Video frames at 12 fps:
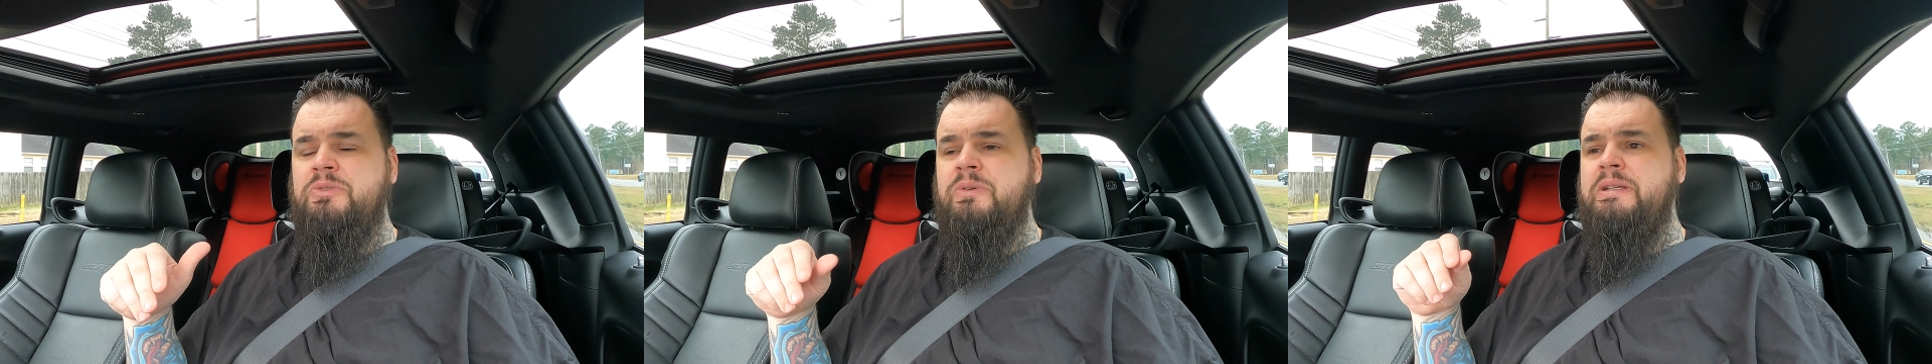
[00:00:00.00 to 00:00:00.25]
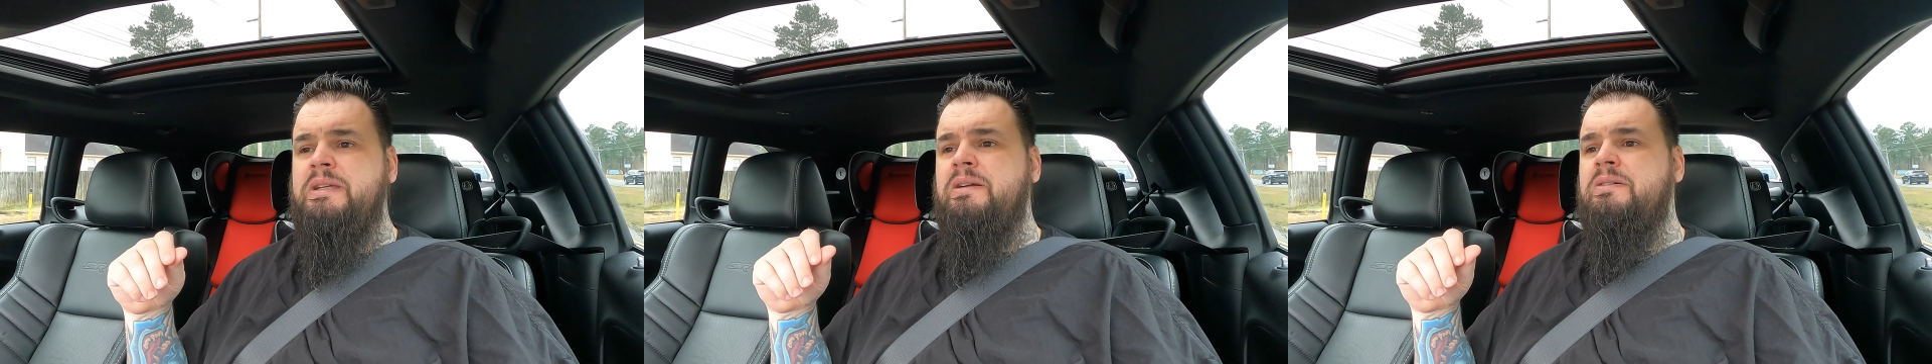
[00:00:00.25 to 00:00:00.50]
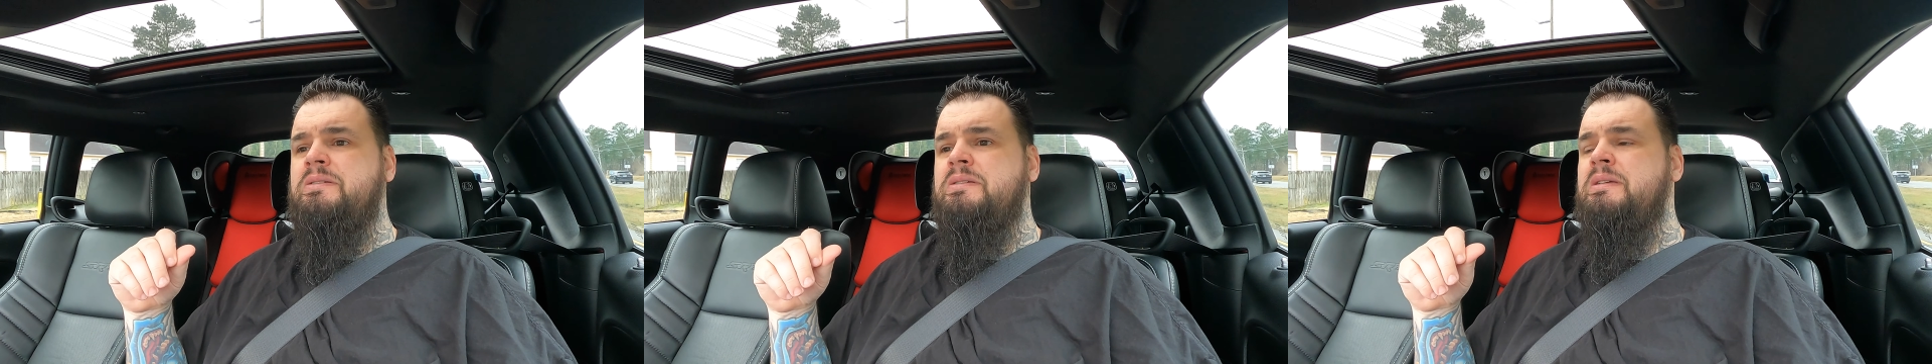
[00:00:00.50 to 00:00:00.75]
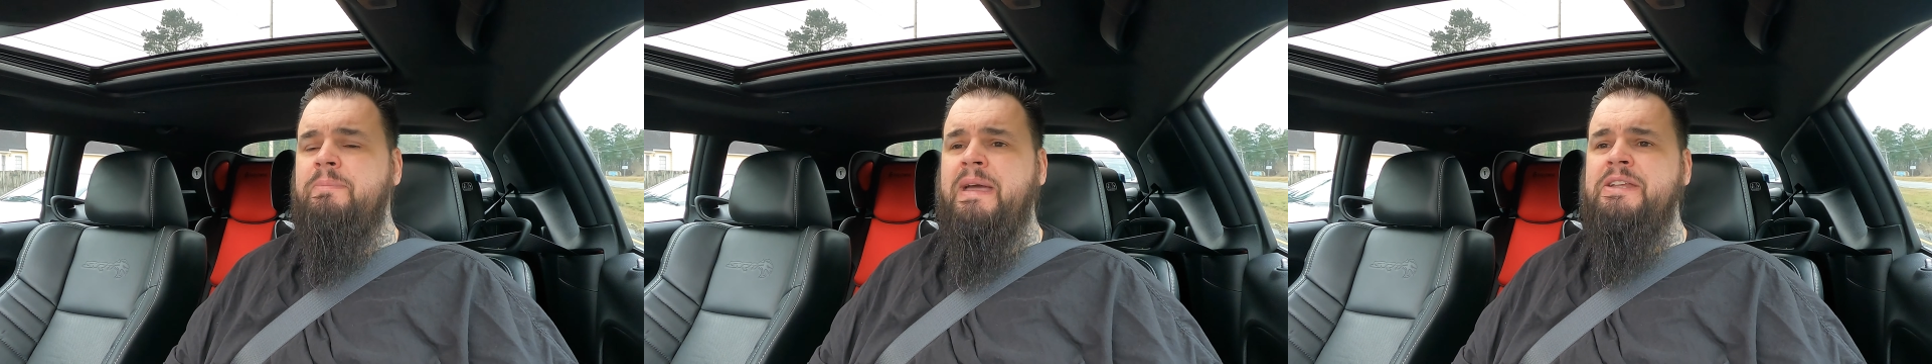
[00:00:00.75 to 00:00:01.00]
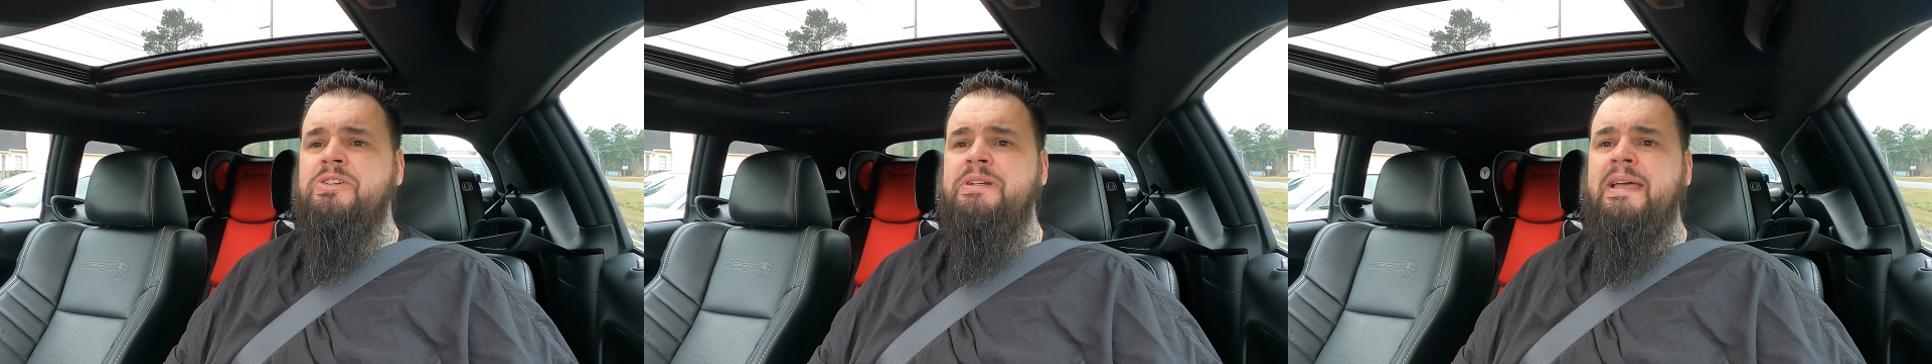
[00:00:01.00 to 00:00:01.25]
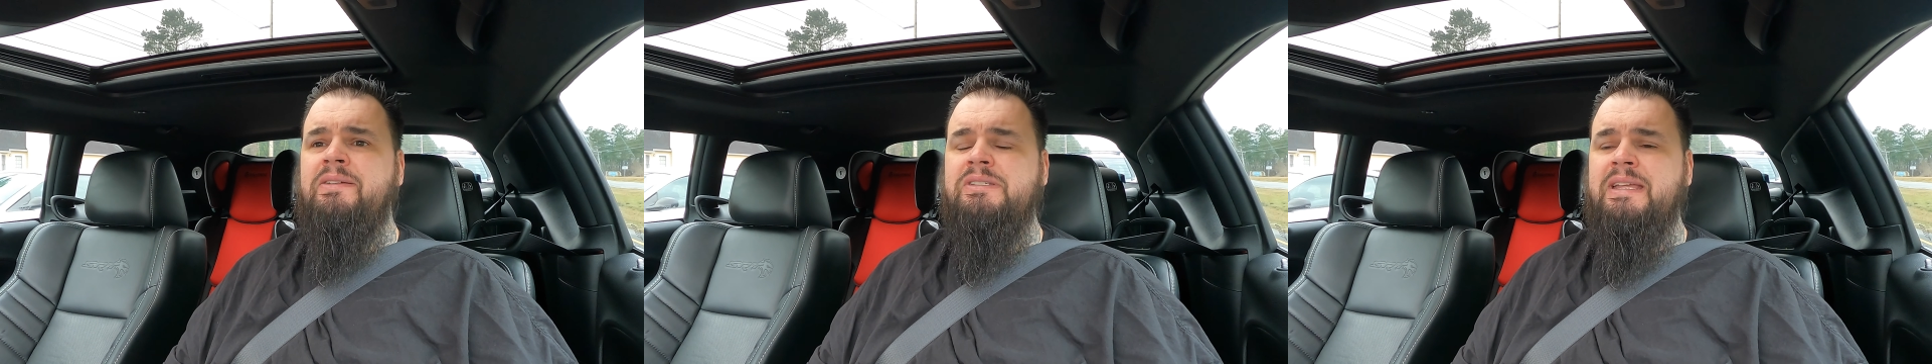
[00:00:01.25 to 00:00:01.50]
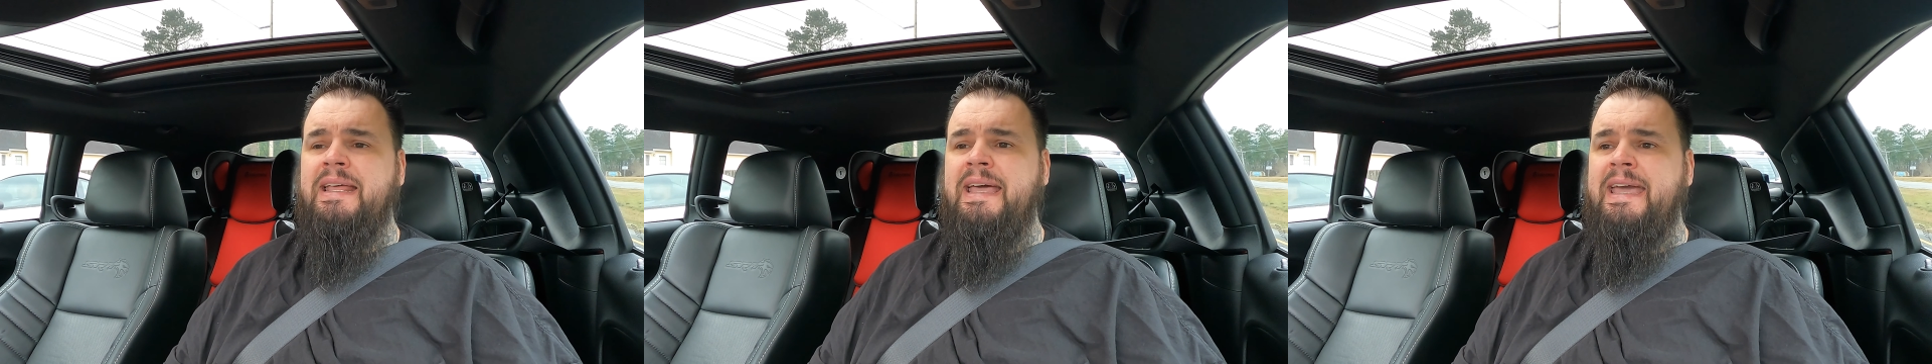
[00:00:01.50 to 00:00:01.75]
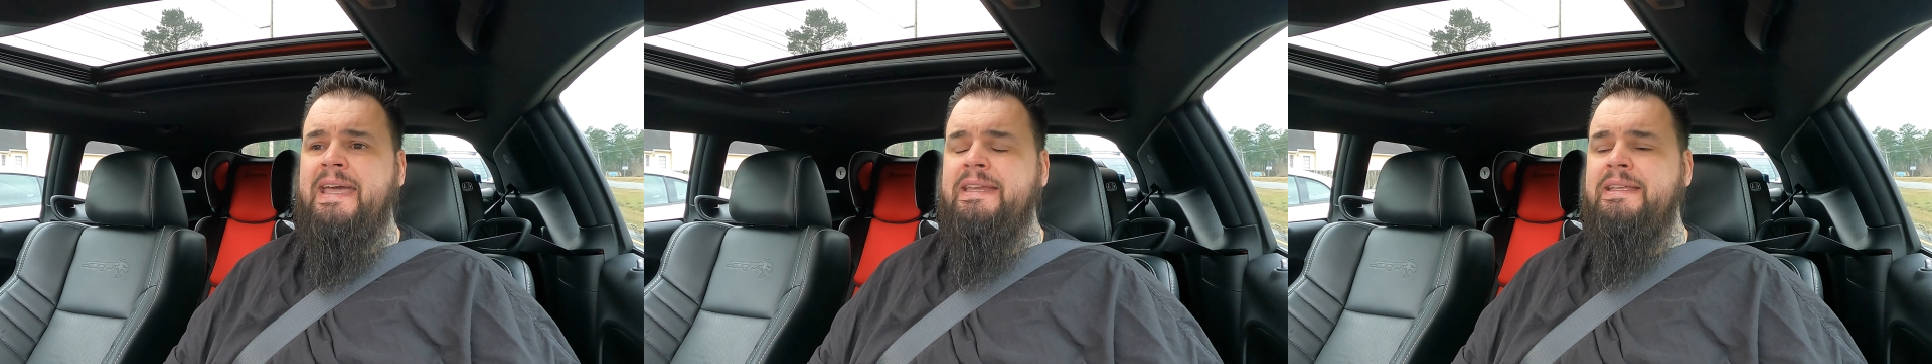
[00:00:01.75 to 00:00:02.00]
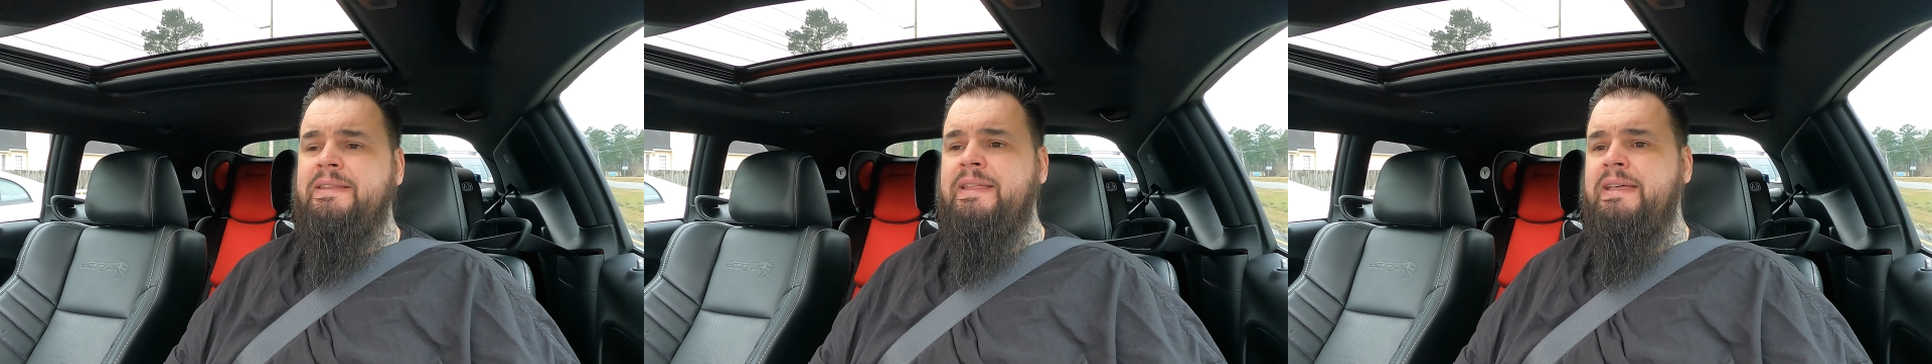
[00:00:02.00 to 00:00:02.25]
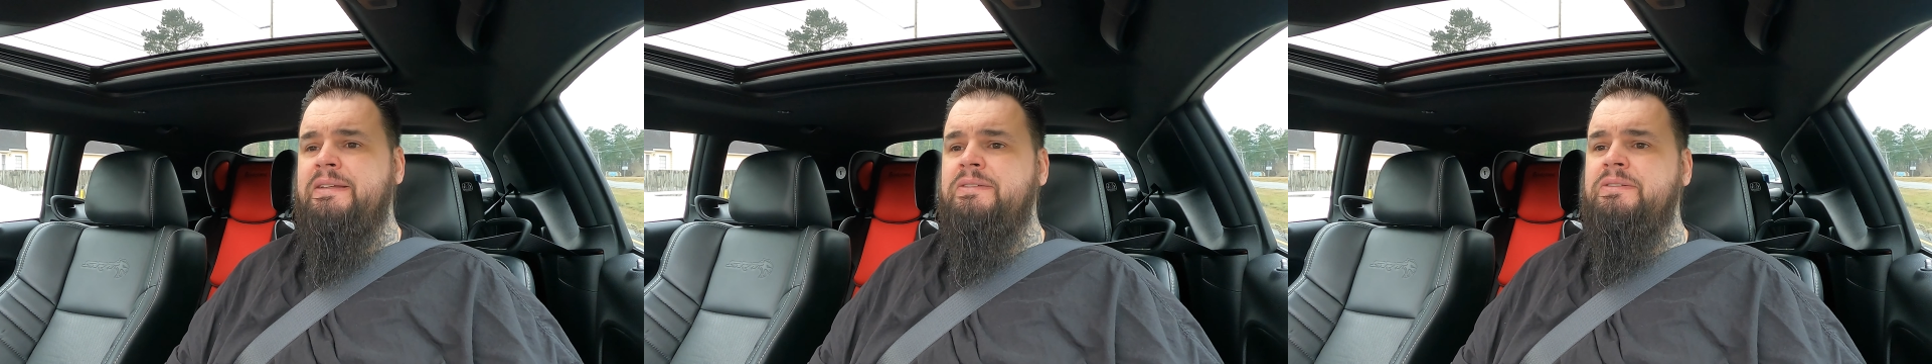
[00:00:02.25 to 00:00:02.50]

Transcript: 3 years. The major downside I had in that